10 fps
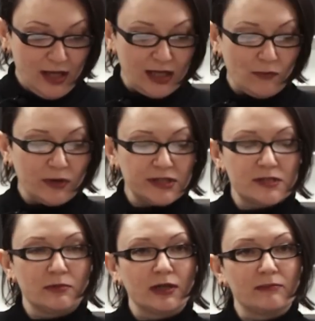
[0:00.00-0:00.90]
And I wanted
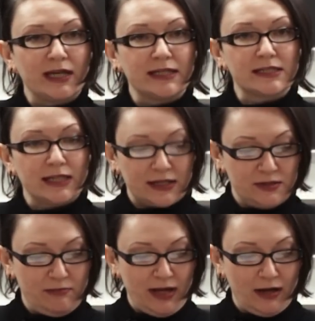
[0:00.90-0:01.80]
to bring my intellect
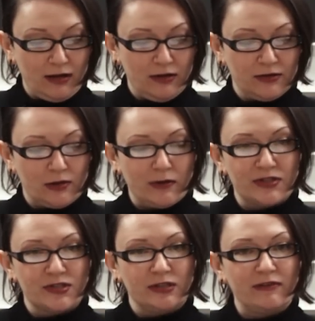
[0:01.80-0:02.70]
to bear on the
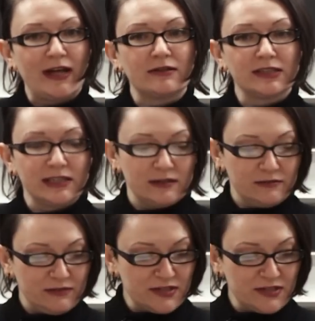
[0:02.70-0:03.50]
question of how to live